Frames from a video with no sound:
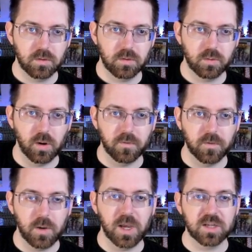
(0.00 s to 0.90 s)
12.
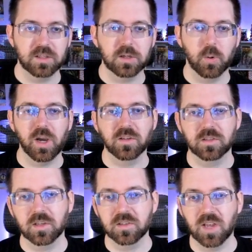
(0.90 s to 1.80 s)
I passed it twice,
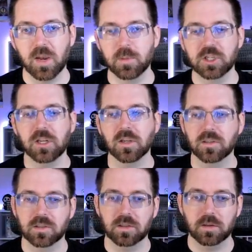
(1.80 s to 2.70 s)
because I'm a
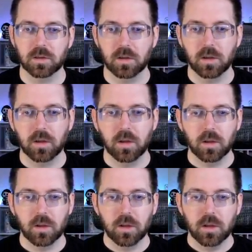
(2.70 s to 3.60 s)
genius.
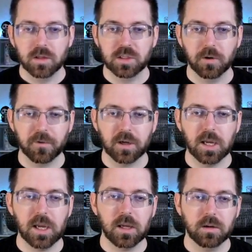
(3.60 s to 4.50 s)
Silver
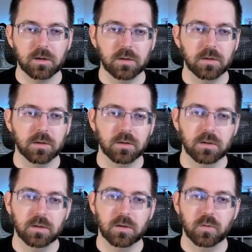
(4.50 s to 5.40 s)
key.
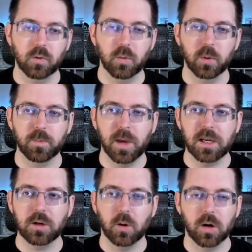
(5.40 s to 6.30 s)
Room with many
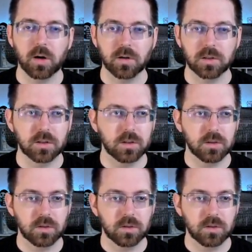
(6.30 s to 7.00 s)
doors.